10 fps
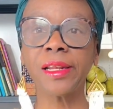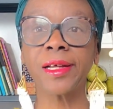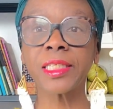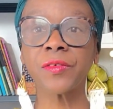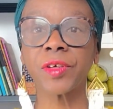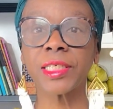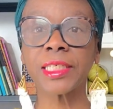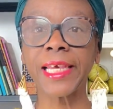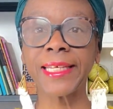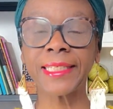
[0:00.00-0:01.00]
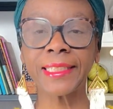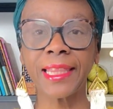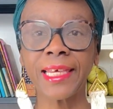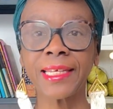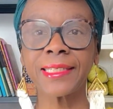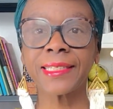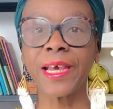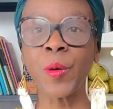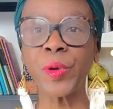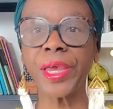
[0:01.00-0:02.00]
lots of exciting things
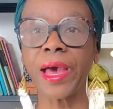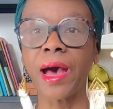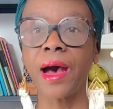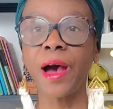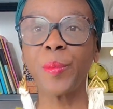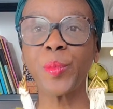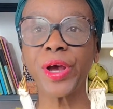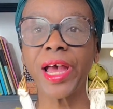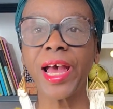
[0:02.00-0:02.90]
coming up.